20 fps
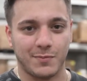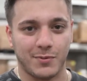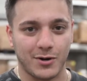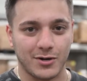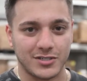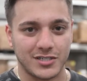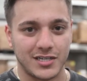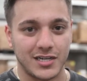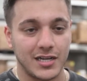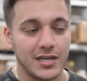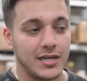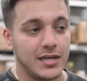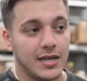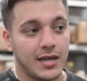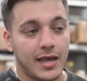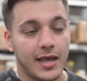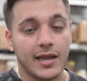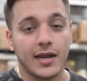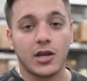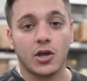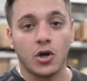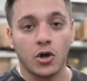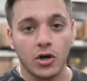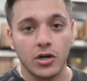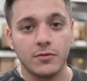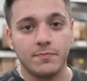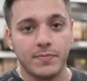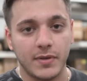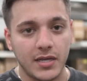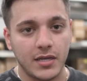person, and it
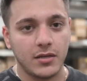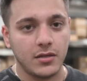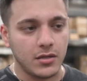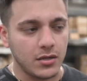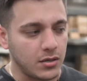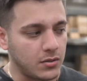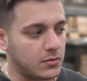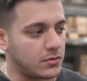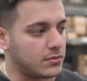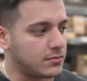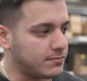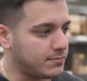could be you.